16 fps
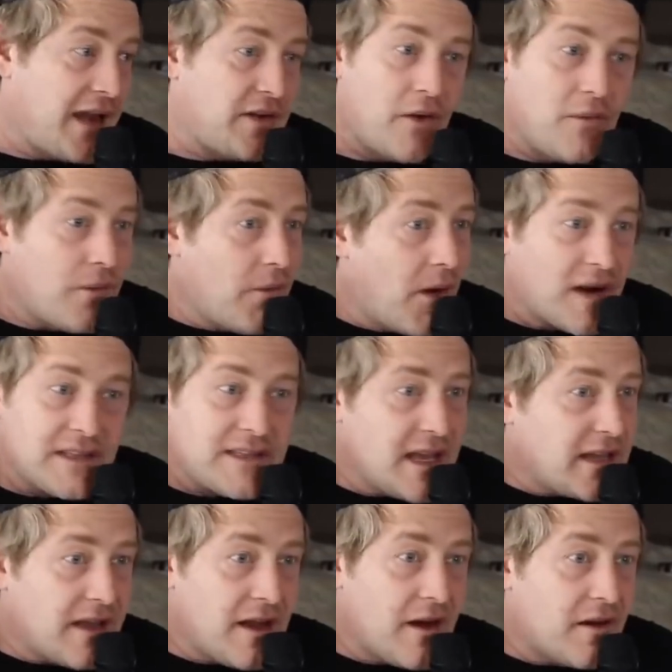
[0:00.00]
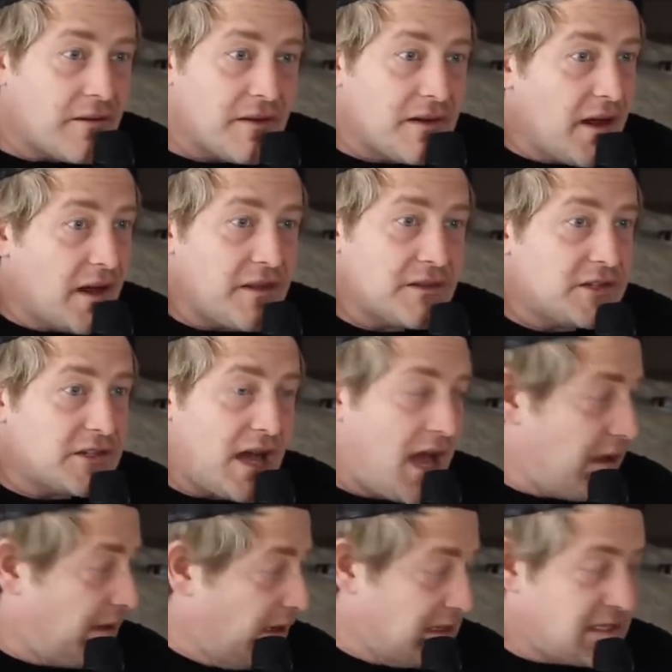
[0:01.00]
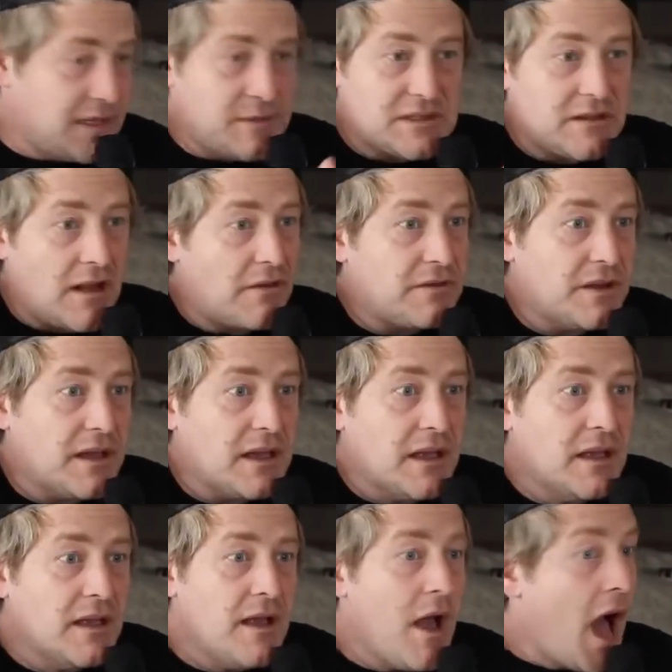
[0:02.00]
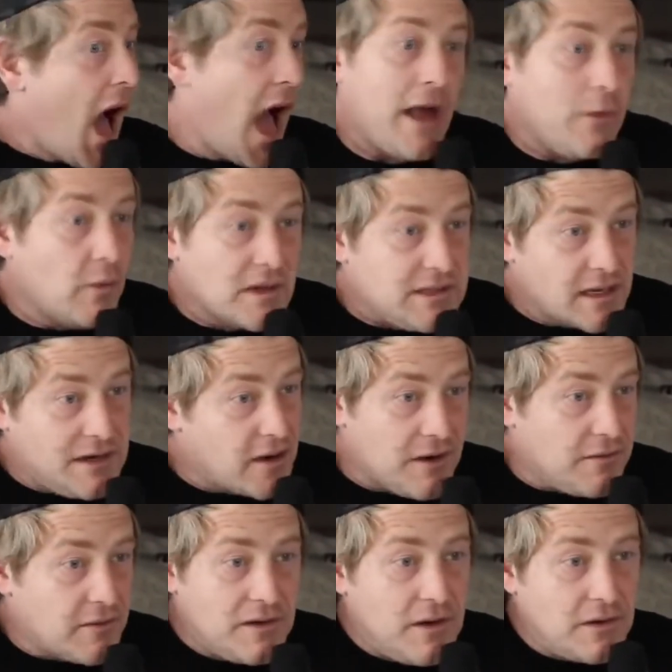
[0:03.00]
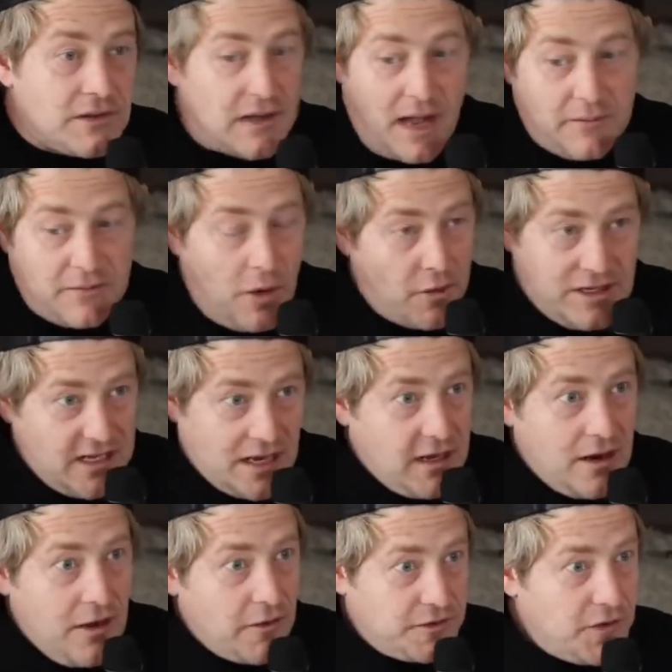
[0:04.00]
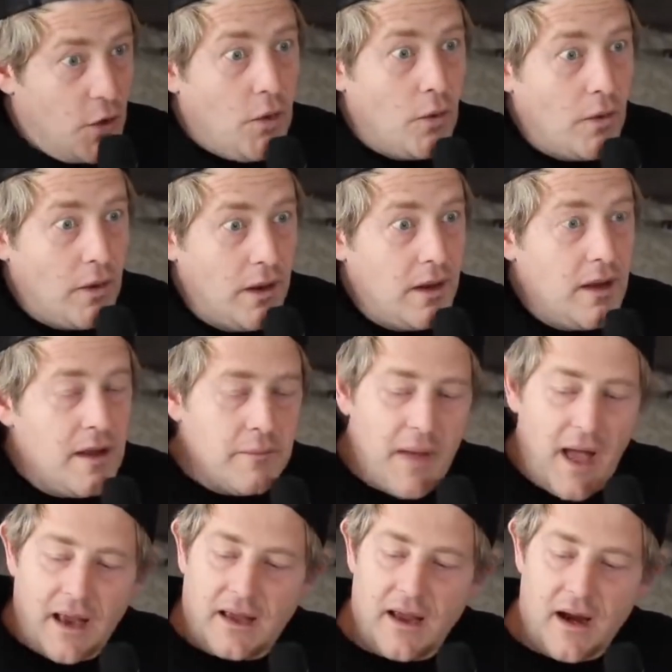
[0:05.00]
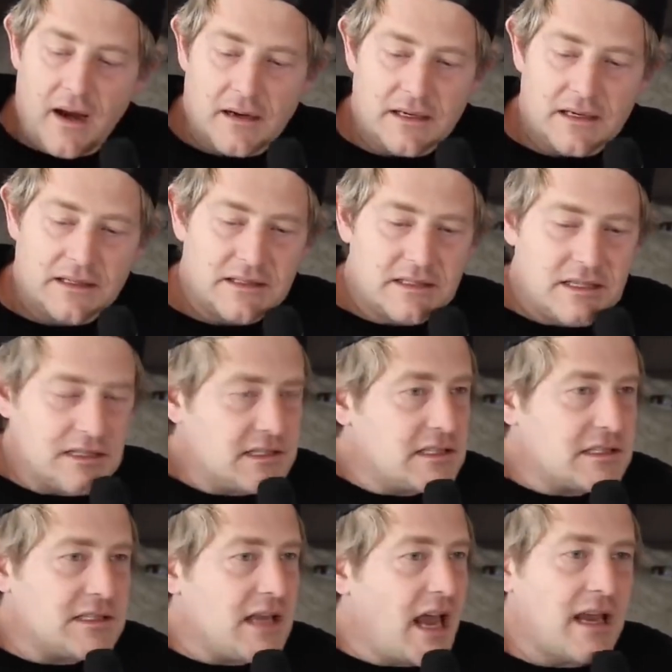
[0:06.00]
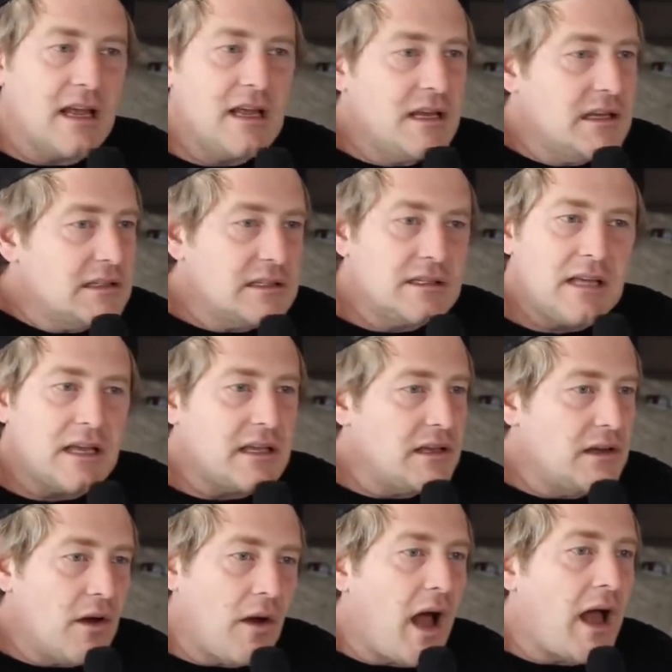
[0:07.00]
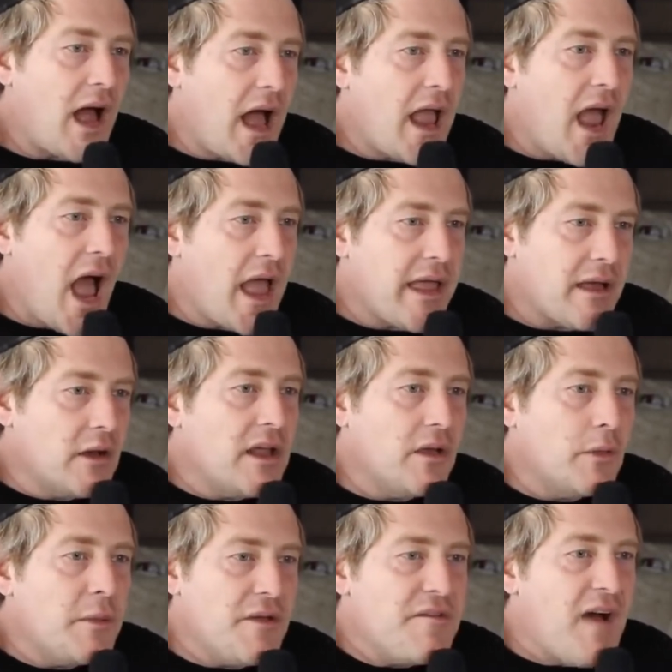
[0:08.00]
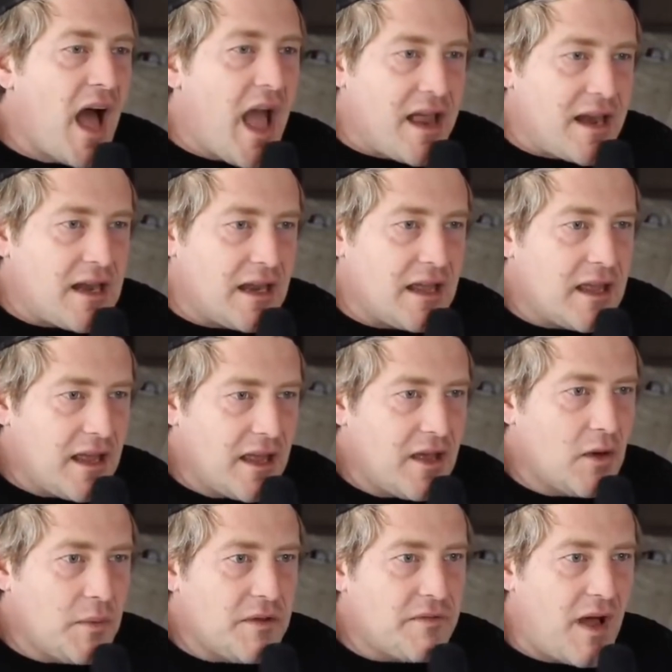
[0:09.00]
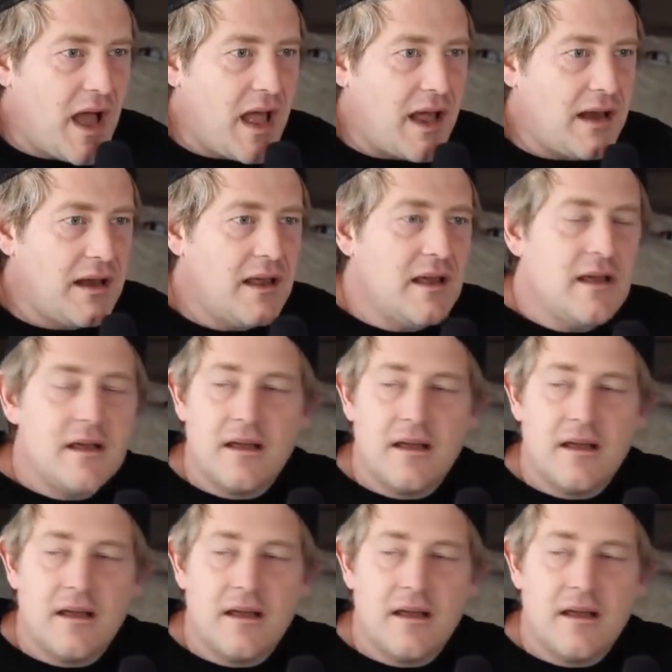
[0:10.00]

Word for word: I don't want to take care of another child. He seems lovely. I don't want to take care of another. I'm already taking care of 2 back here. And she's like, you know, he'll be fine. He'll be fine.